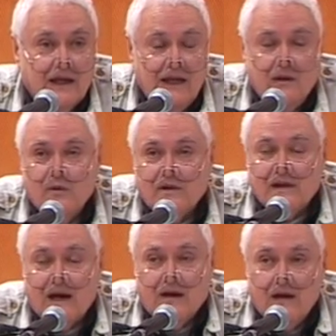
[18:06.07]
He was
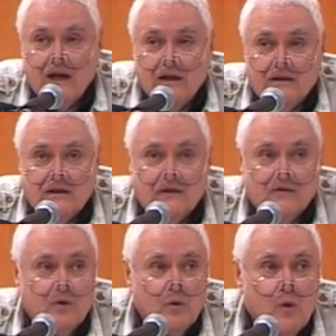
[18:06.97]
our
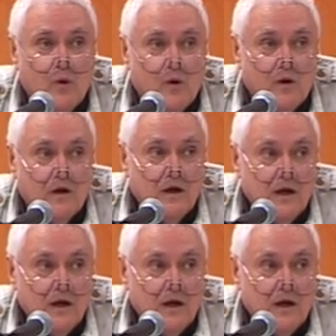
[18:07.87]
Civil War